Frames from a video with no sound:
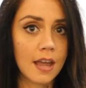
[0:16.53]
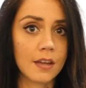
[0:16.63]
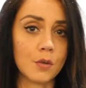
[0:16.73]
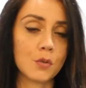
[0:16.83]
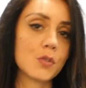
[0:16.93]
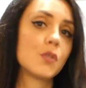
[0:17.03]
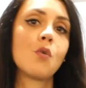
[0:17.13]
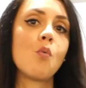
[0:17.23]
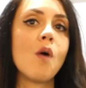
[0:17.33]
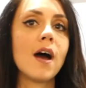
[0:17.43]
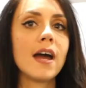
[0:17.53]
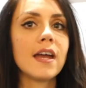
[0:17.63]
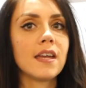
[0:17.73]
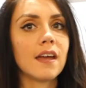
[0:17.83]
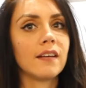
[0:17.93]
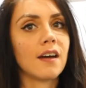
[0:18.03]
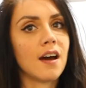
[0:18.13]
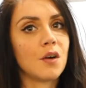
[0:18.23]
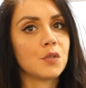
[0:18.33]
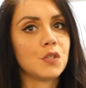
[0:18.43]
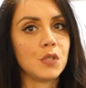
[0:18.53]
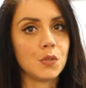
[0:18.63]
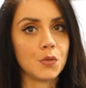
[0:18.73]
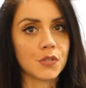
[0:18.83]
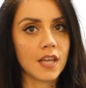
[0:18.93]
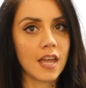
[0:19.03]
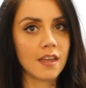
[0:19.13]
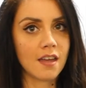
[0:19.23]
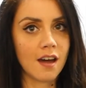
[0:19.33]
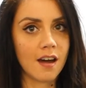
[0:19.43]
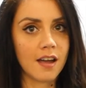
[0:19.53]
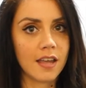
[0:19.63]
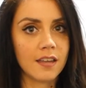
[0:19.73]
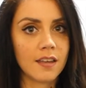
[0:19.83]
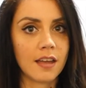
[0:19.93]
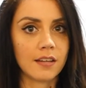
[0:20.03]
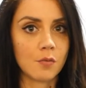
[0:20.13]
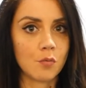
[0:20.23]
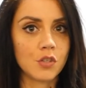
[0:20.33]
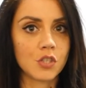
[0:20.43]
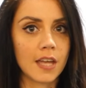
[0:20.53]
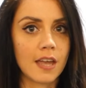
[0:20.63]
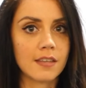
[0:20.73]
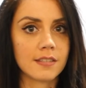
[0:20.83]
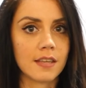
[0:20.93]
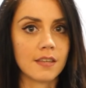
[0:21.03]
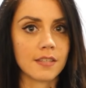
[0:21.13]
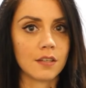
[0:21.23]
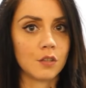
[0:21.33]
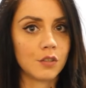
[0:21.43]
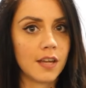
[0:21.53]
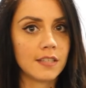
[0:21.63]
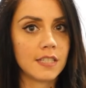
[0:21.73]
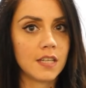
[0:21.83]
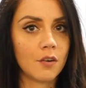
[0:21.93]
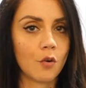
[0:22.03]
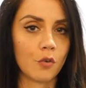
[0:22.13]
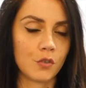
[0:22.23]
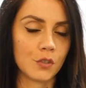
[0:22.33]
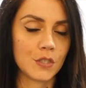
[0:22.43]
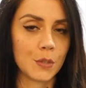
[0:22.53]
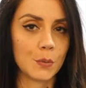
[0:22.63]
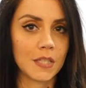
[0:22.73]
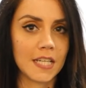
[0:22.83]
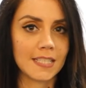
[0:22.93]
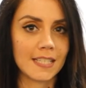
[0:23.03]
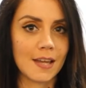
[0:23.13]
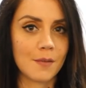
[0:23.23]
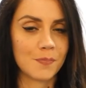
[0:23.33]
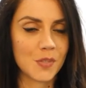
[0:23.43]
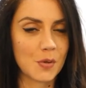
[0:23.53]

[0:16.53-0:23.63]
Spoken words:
and also why and how to use AI and in which case is a good idea or not a good idea. So